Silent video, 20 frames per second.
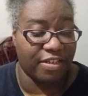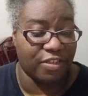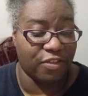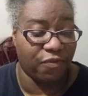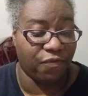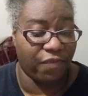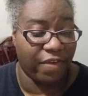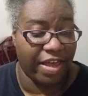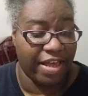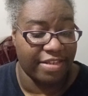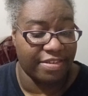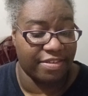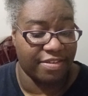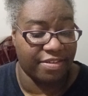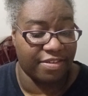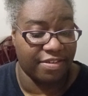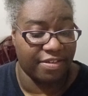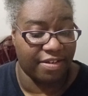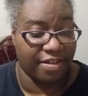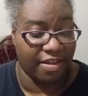is
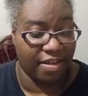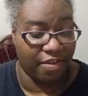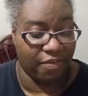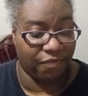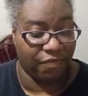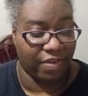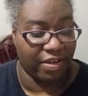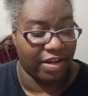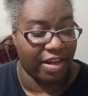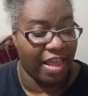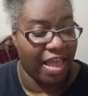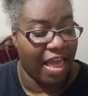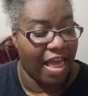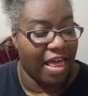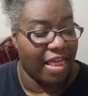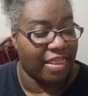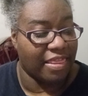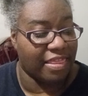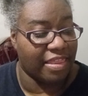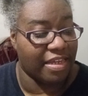fastened to the ephod.
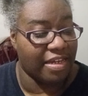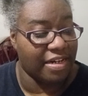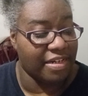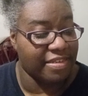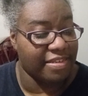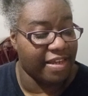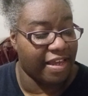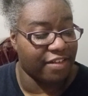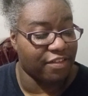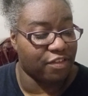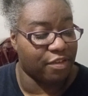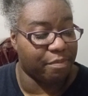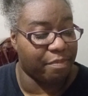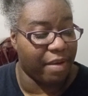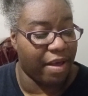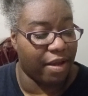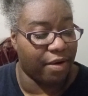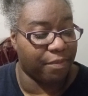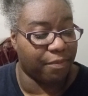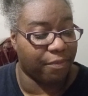Then attach the
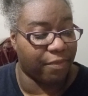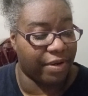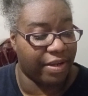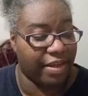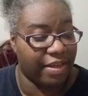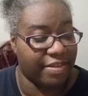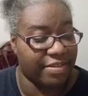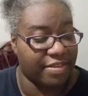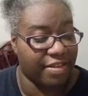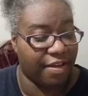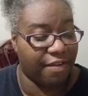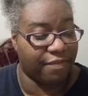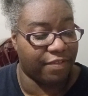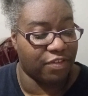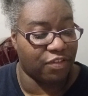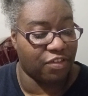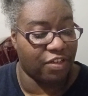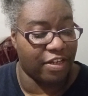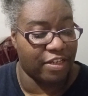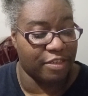bottom rings of
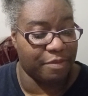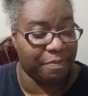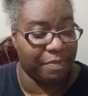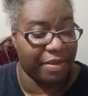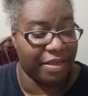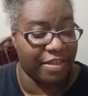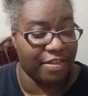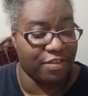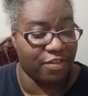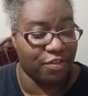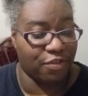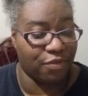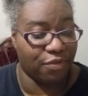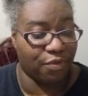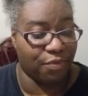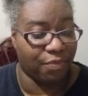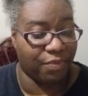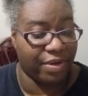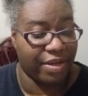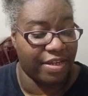the chest piece to
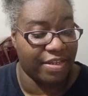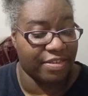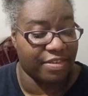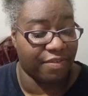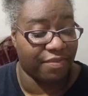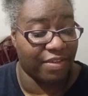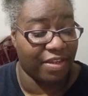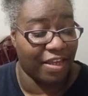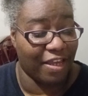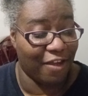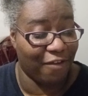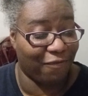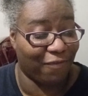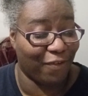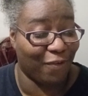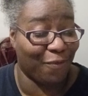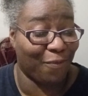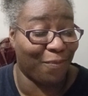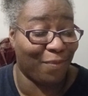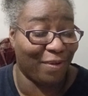the rings of the
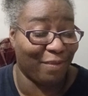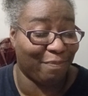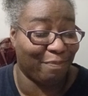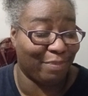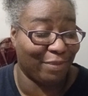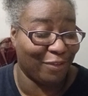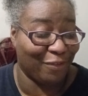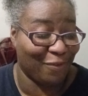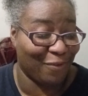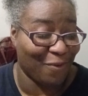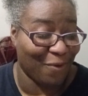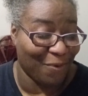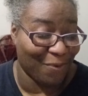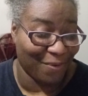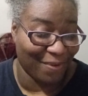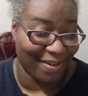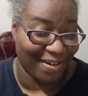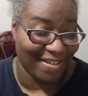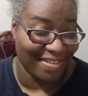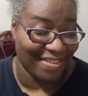ephod with blue
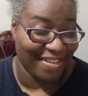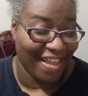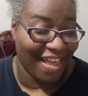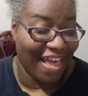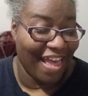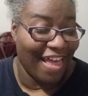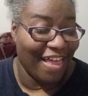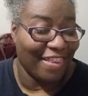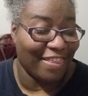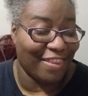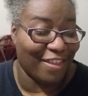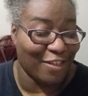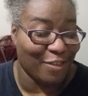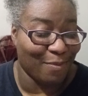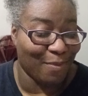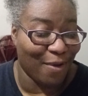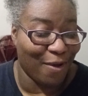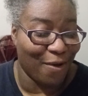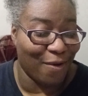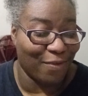cords.
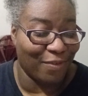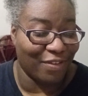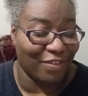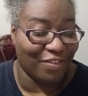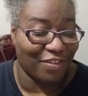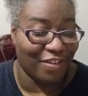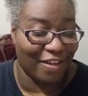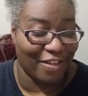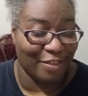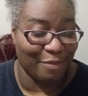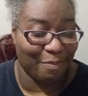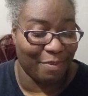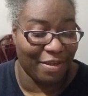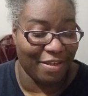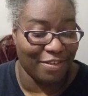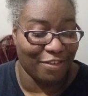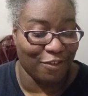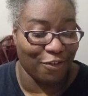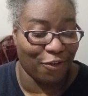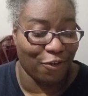This will hold the chest
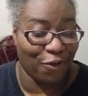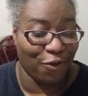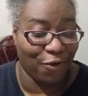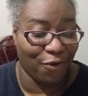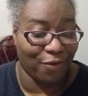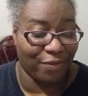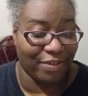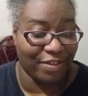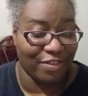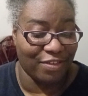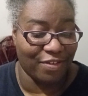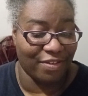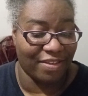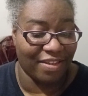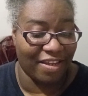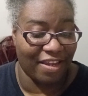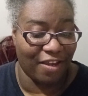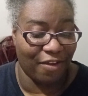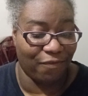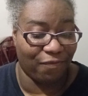piece securely to
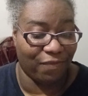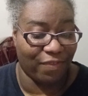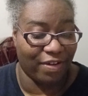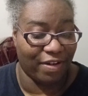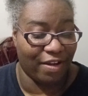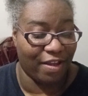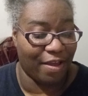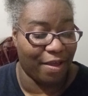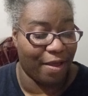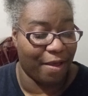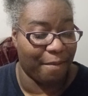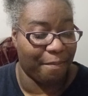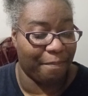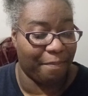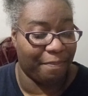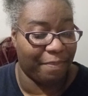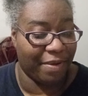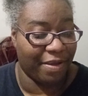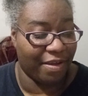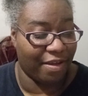the ephod
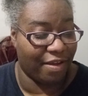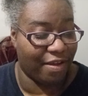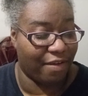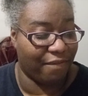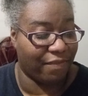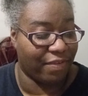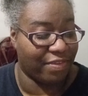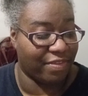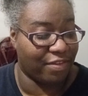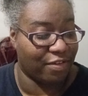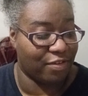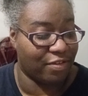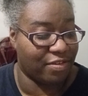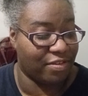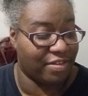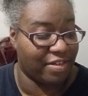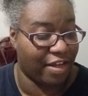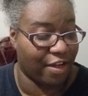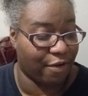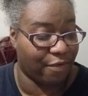above the
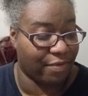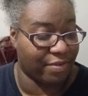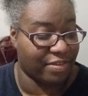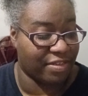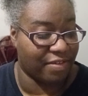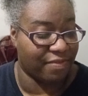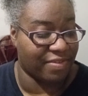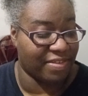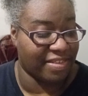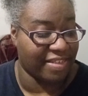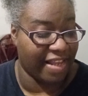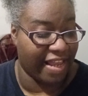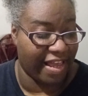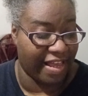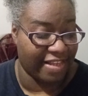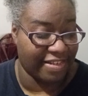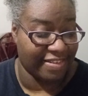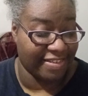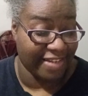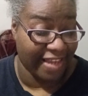decorative
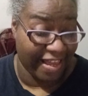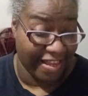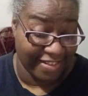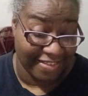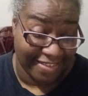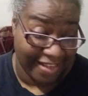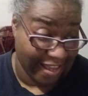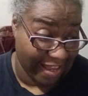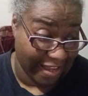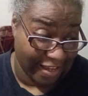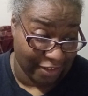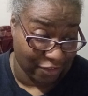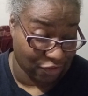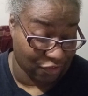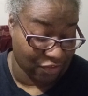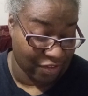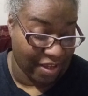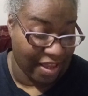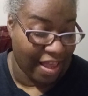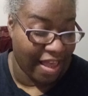
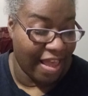sash.